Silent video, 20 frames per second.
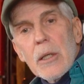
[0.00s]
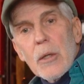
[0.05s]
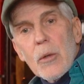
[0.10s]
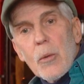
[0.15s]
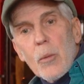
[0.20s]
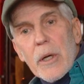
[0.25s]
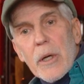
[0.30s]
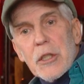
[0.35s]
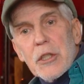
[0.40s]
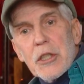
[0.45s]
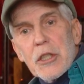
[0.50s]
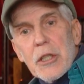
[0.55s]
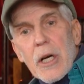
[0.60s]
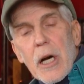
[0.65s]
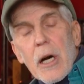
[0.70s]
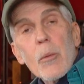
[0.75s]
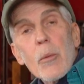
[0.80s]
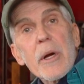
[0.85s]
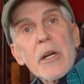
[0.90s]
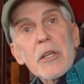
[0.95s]
which
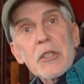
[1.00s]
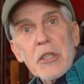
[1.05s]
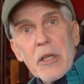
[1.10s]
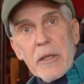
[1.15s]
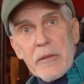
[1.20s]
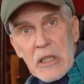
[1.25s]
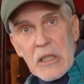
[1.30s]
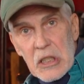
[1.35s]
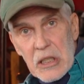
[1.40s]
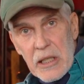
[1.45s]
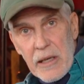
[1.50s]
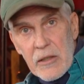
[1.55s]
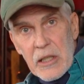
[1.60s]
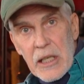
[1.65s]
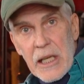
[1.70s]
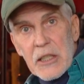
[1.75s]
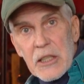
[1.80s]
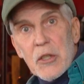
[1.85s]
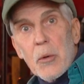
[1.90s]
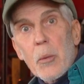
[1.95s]
we are serving 7
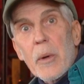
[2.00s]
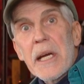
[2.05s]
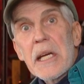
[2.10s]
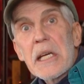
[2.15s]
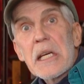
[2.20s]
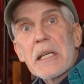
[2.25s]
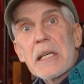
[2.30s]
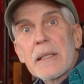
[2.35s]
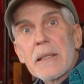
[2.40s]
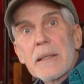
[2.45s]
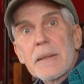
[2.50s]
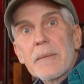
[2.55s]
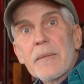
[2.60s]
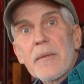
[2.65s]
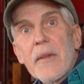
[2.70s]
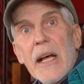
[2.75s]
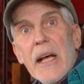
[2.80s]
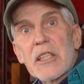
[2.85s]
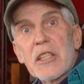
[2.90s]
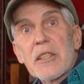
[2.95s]
days a week.
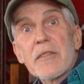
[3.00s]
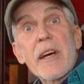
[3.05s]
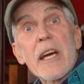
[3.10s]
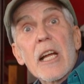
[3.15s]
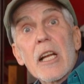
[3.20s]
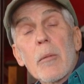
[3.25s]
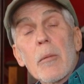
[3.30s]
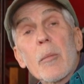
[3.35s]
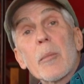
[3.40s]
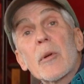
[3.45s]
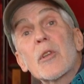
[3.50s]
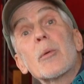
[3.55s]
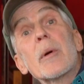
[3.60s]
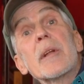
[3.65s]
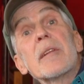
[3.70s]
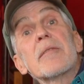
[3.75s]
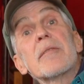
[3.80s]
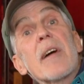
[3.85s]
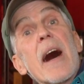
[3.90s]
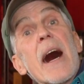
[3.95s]
That's available
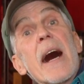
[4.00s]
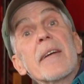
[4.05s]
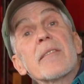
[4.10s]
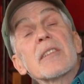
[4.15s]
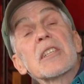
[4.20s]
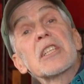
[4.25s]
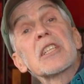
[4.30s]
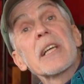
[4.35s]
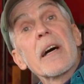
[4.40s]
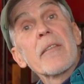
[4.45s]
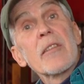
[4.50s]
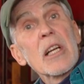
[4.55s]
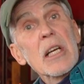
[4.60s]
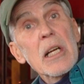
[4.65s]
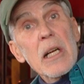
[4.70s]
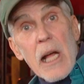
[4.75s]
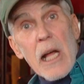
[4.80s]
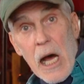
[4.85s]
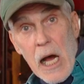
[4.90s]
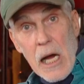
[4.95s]
between 5 and 7
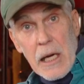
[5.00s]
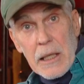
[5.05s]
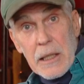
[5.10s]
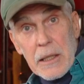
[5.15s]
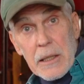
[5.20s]
o'clock.